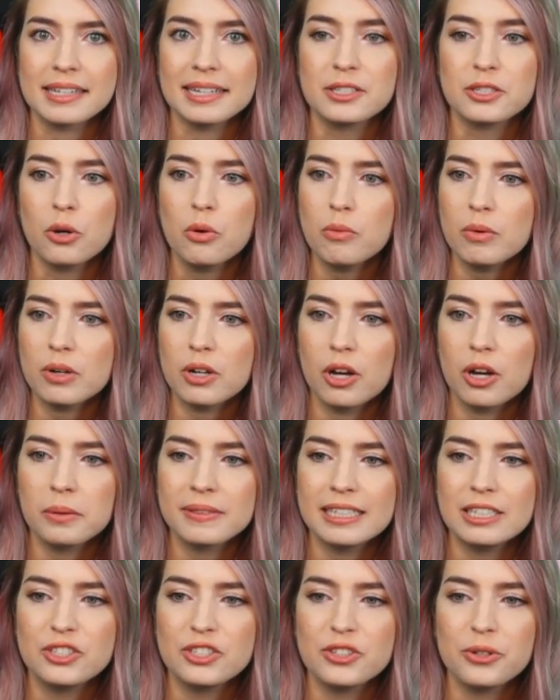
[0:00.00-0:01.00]
I don't recall what
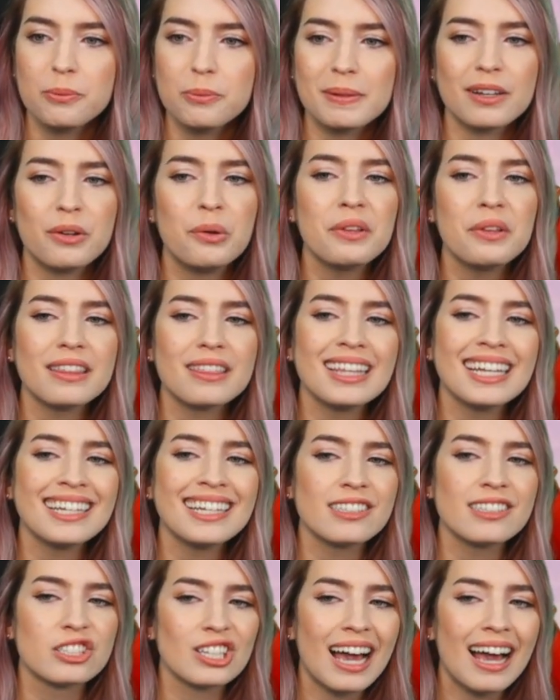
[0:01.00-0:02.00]
they do, but the only
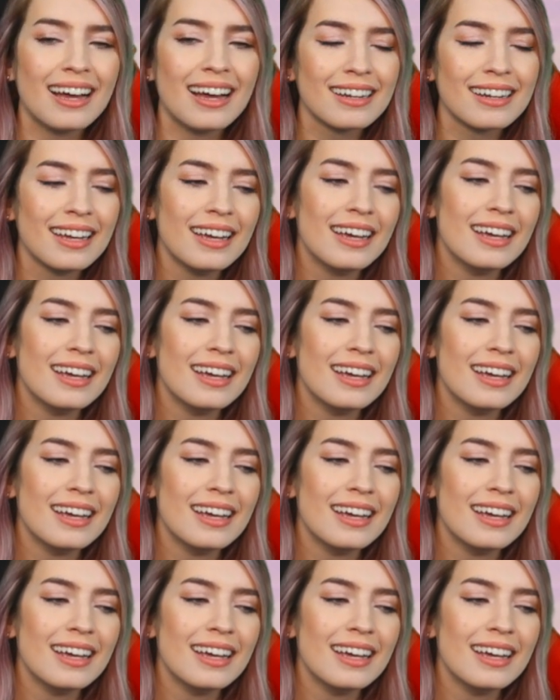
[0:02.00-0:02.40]
thing, Chad,